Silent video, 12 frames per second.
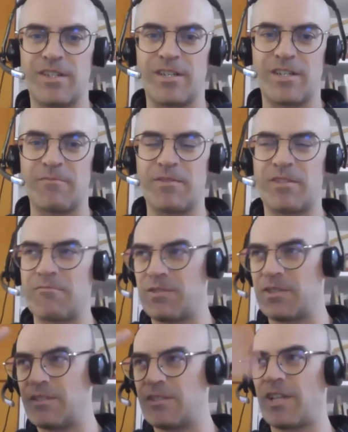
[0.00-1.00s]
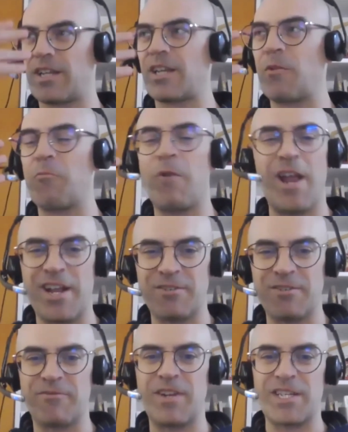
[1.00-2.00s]
It would like kind of weigh on
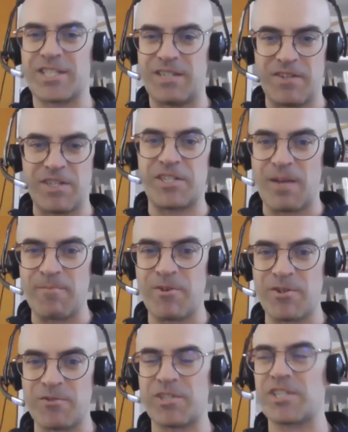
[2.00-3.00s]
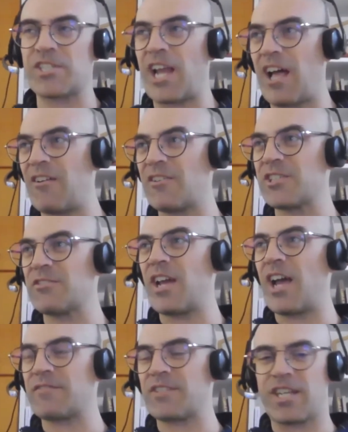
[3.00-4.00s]
your face. Giving demos was a challenge. You'd
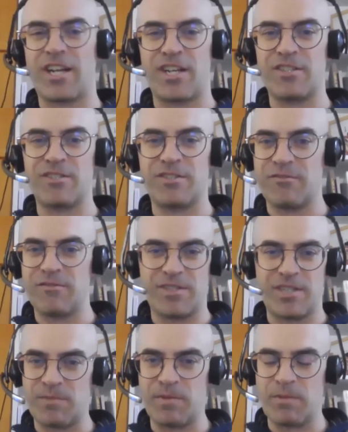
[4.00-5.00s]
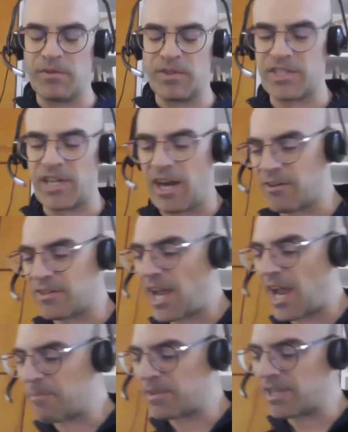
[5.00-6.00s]
have to kind of teach people this air
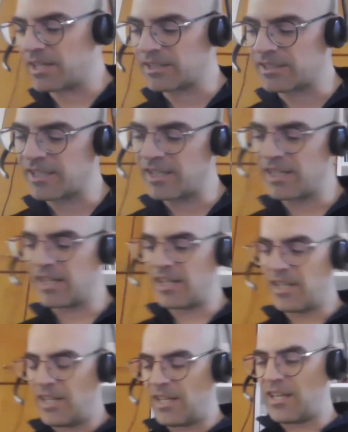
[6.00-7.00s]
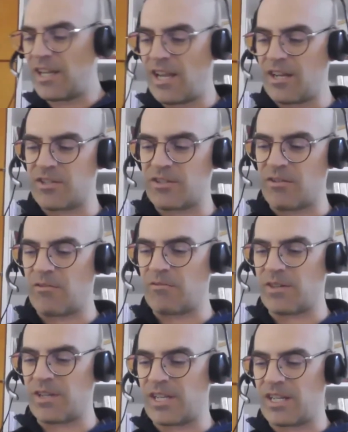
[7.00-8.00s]
tap thing, and
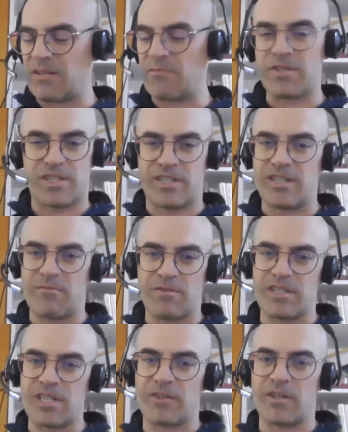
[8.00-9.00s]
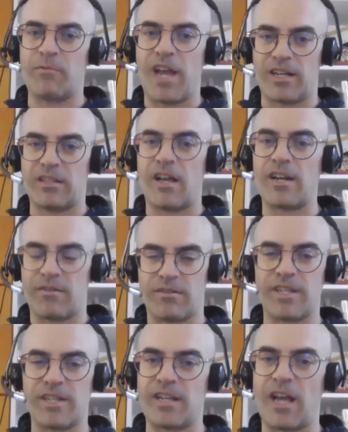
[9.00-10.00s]
so it was difficult. We had a lot of
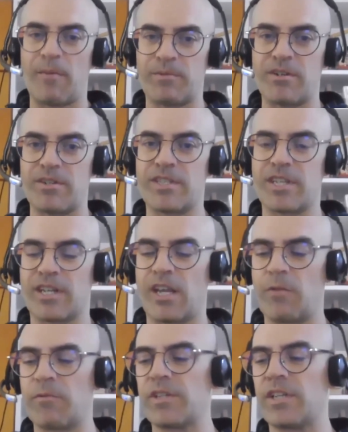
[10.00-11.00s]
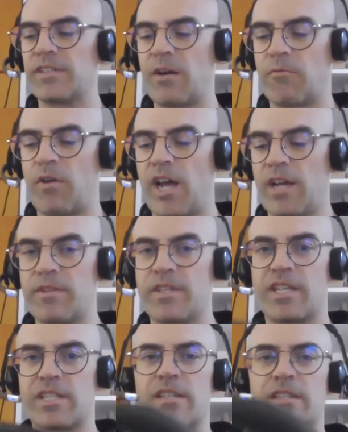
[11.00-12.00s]
early adopters that kind of went on that ride with
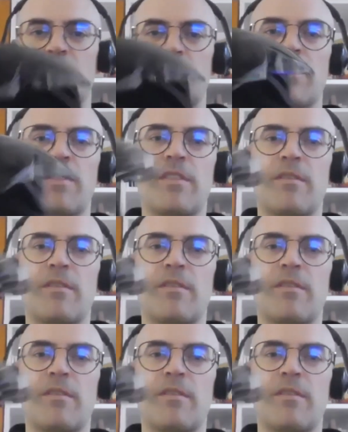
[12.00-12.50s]
us. And then with